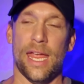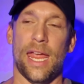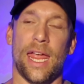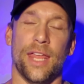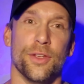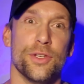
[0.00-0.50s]

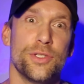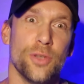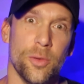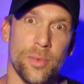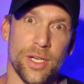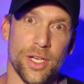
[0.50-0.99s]
And there's
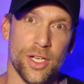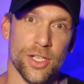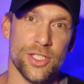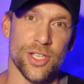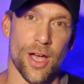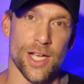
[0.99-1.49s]
so many
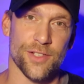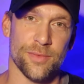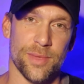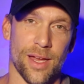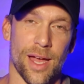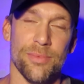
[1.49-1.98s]
good songs in
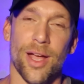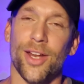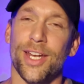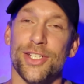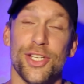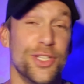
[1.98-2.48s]
that. I'm not
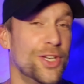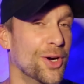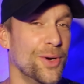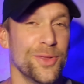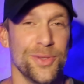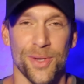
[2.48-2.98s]
gonna actually
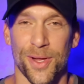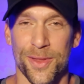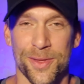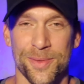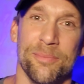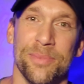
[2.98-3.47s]
go through all
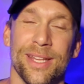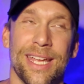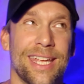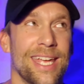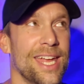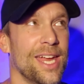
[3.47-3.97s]
of them, but
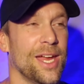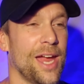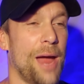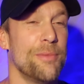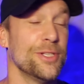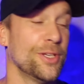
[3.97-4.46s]
like
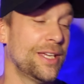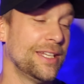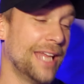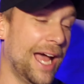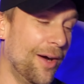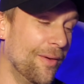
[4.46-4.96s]
I'm just
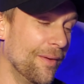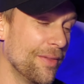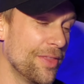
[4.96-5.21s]
looking now.